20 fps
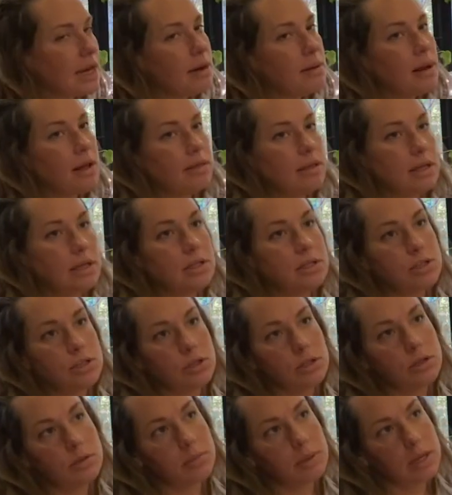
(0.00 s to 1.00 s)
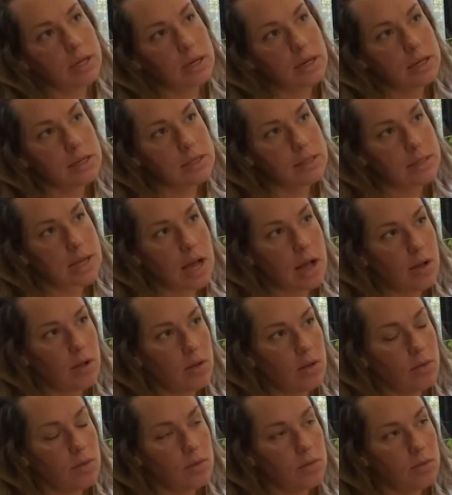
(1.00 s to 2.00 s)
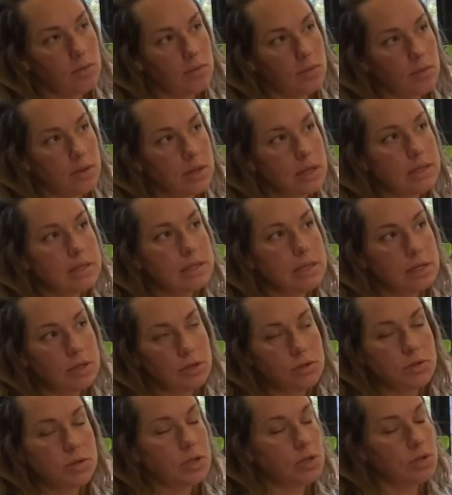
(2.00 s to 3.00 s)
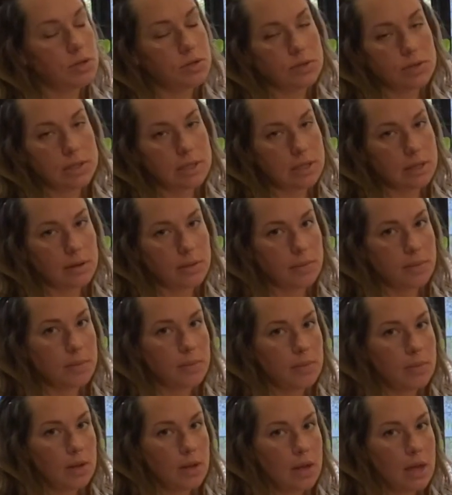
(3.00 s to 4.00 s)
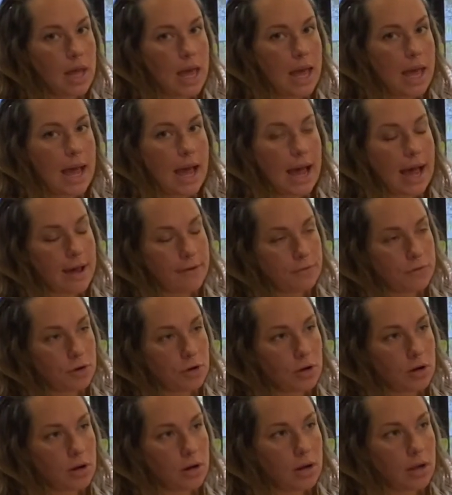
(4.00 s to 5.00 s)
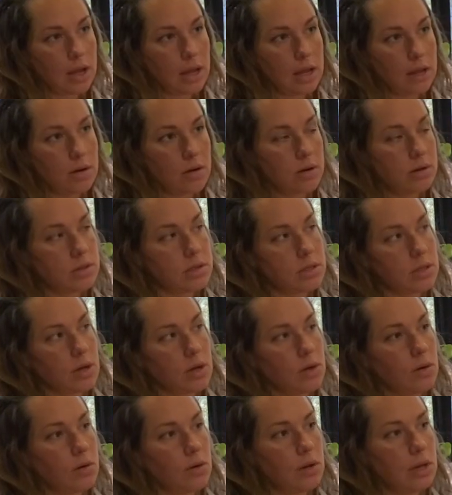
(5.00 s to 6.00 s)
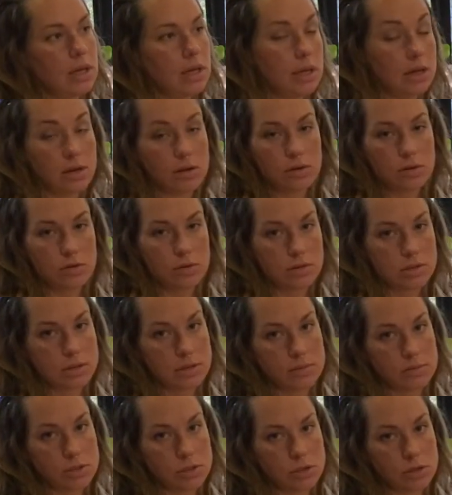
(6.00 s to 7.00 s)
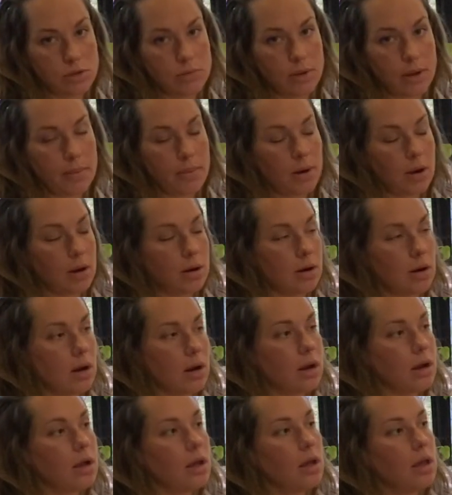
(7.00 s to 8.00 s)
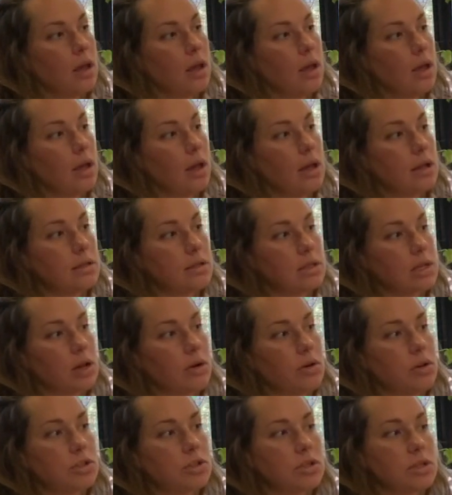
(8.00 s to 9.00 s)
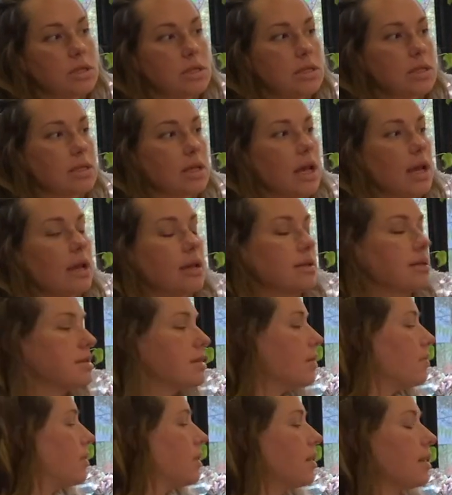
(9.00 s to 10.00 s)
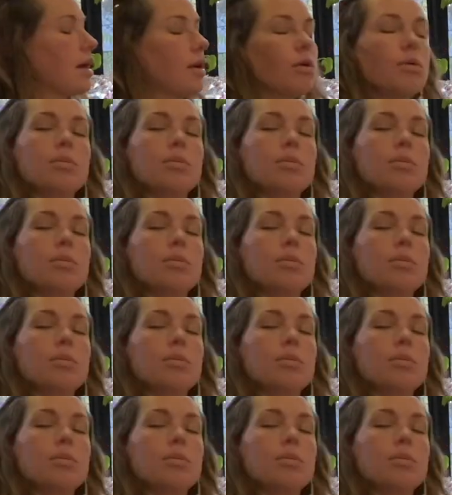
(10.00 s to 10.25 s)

about these two because I'll continue to use them after, and also he can use them too, my partner. And so it's just like something that'll